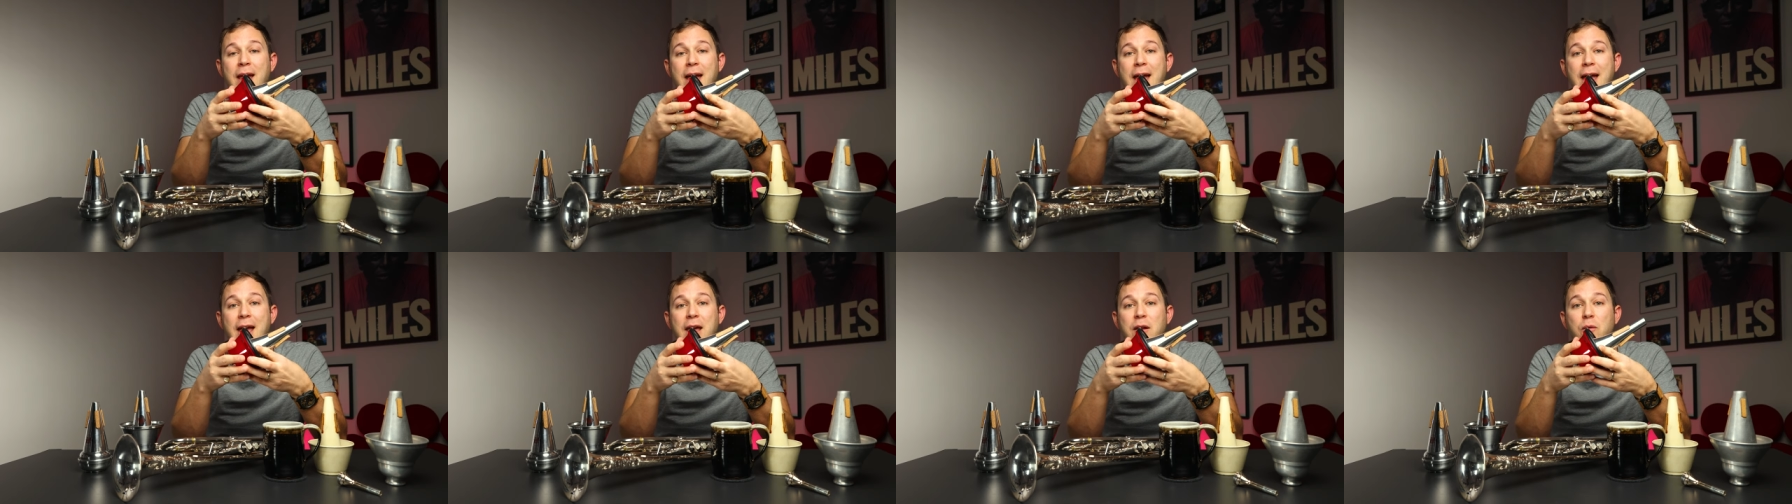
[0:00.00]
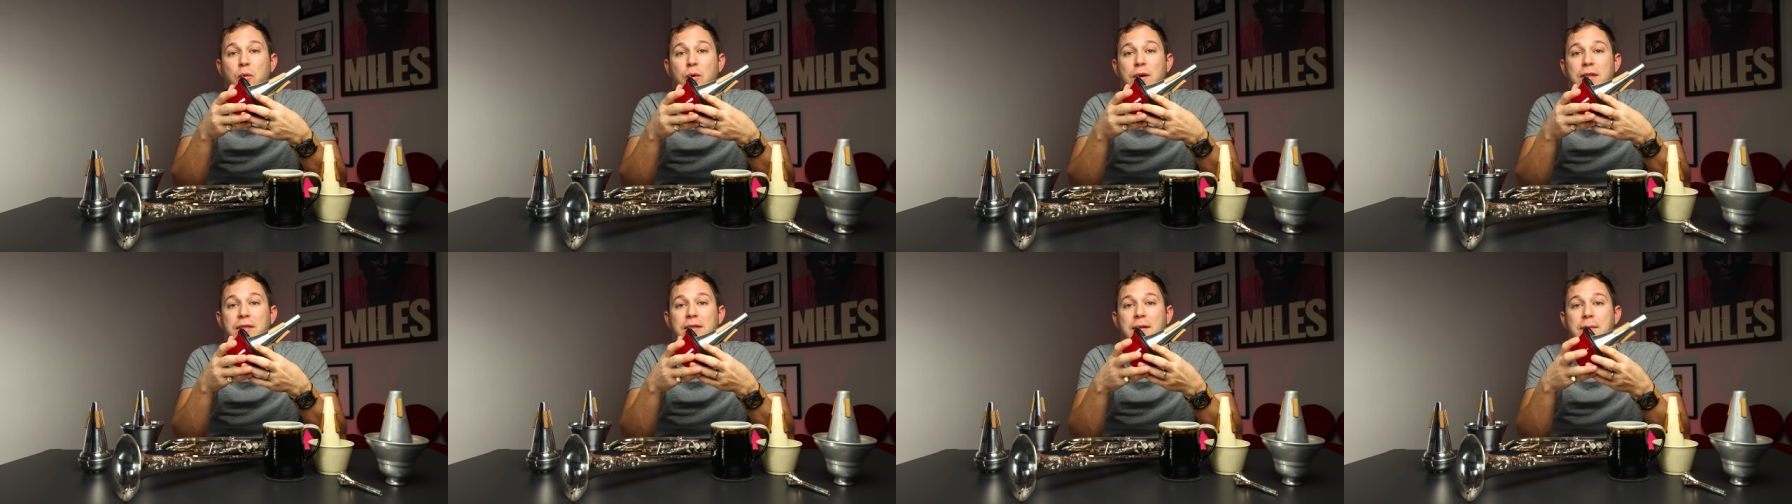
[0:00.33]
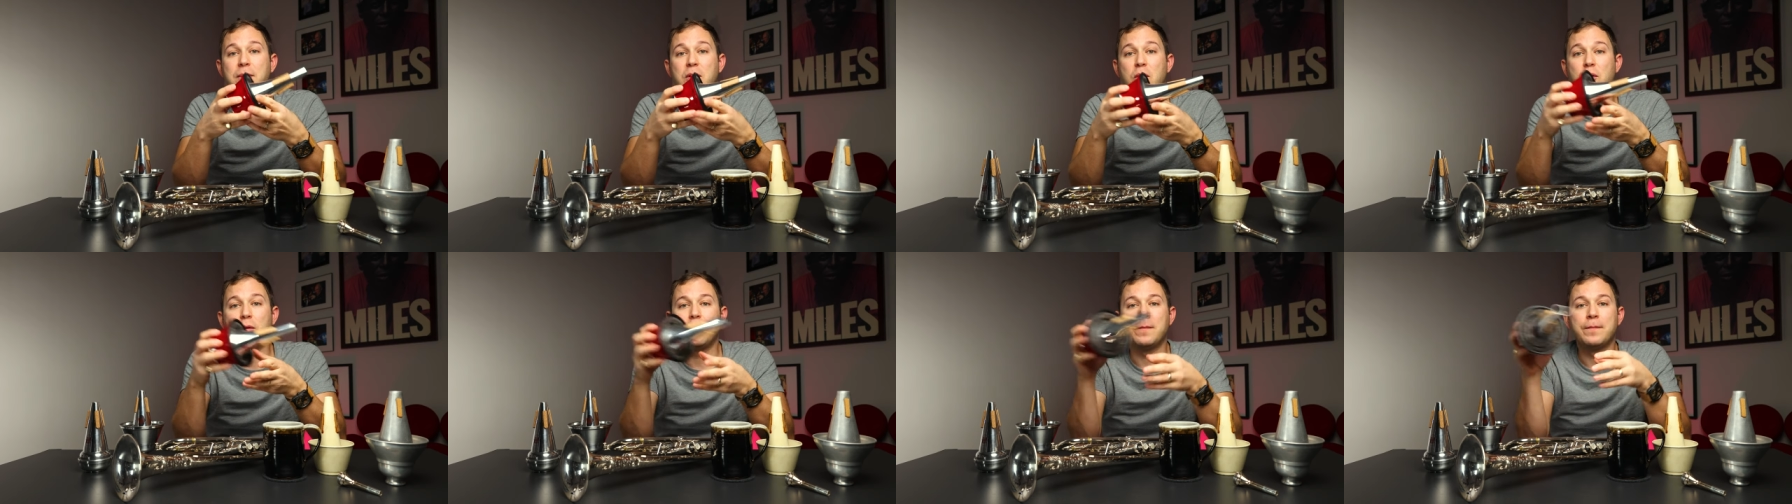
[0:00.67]
and with the
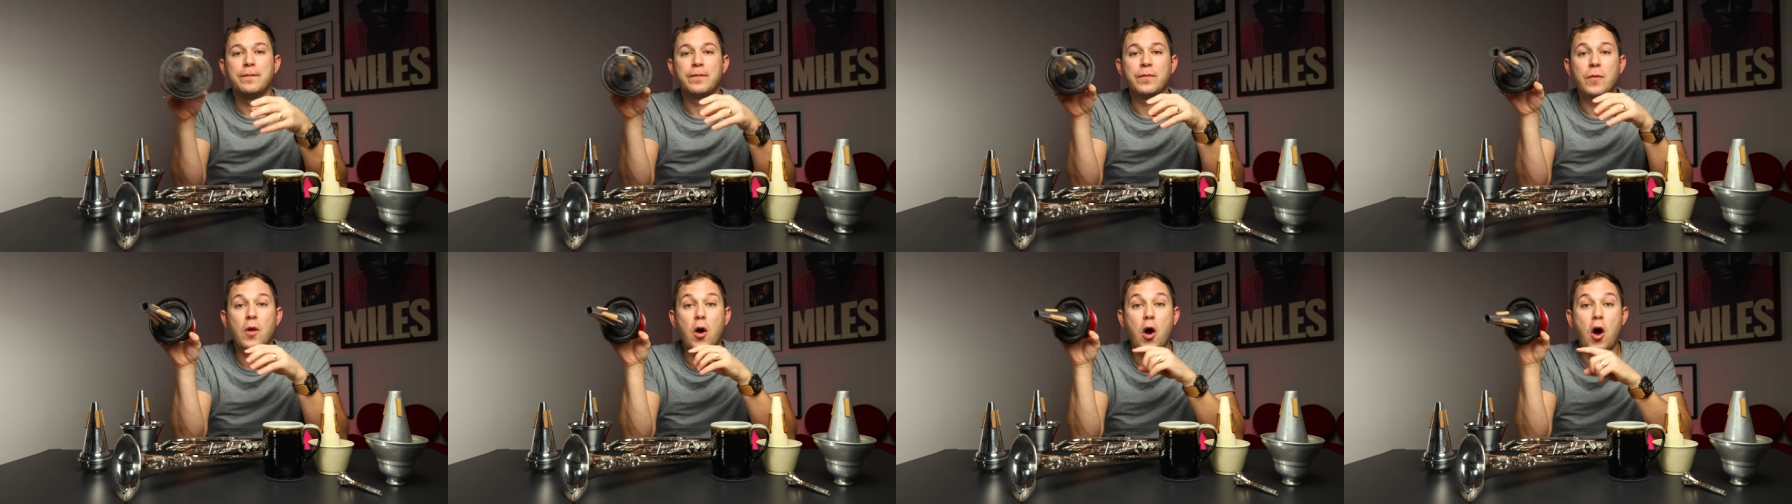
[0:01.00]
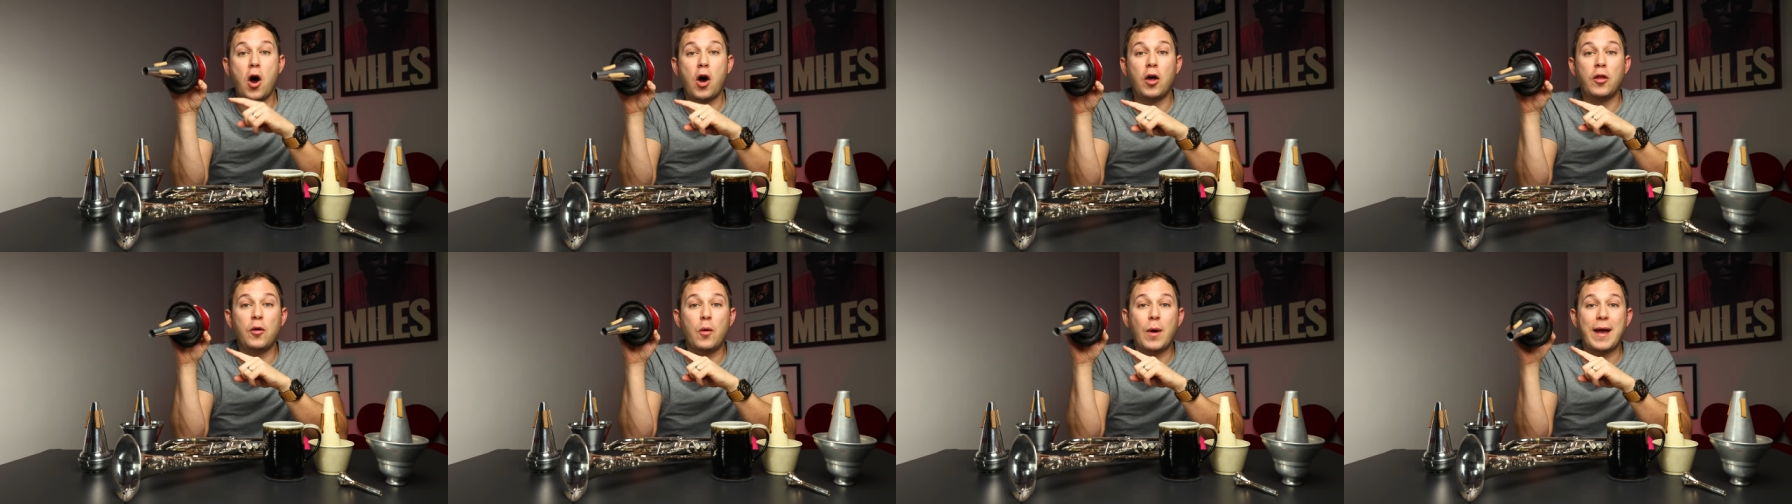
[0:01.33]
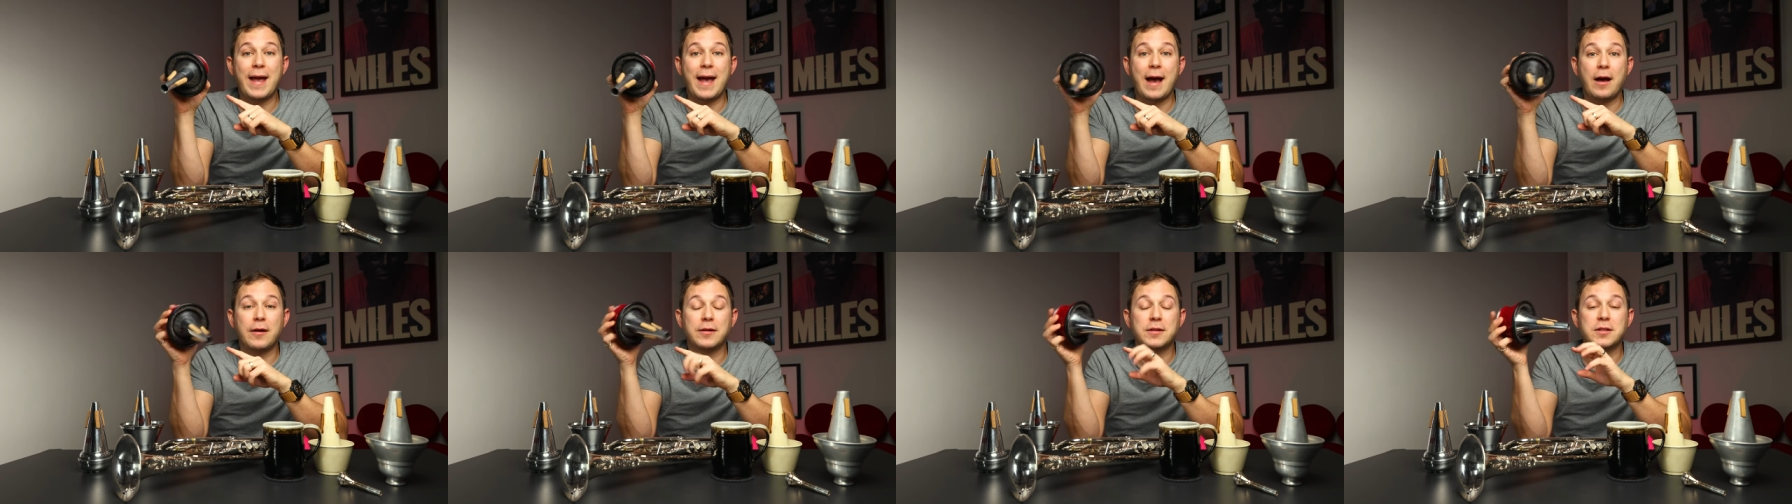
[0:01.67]
mute all the
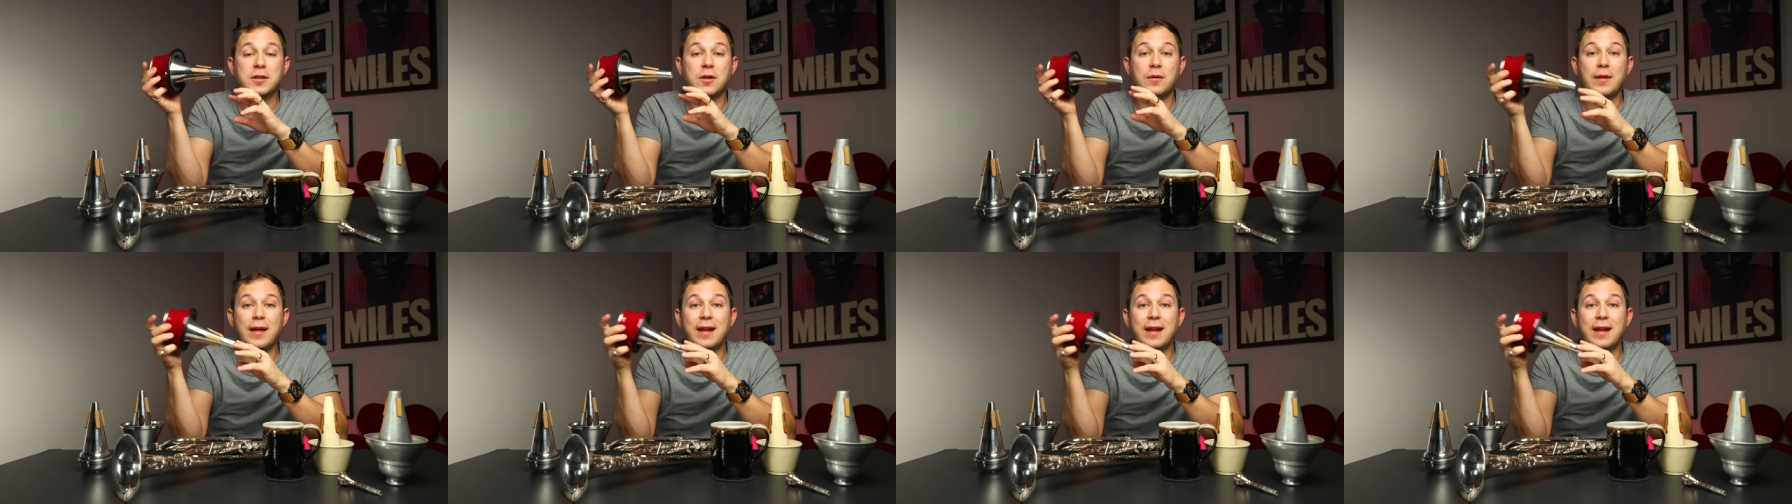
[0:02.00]
way out so